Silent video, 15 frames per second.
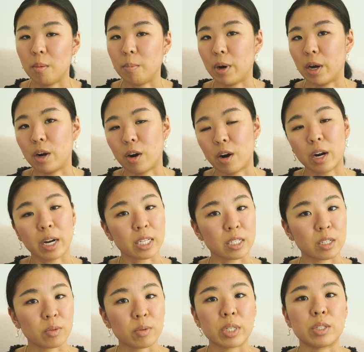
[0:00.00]
but our
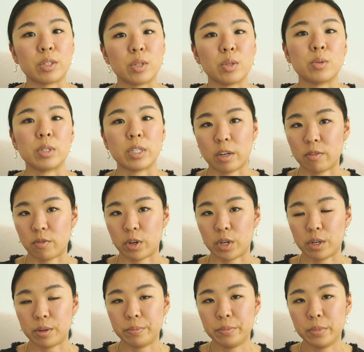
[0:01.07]
histories do
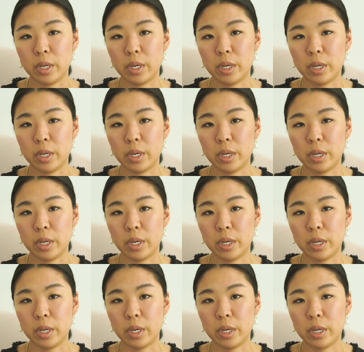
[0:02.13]
differ.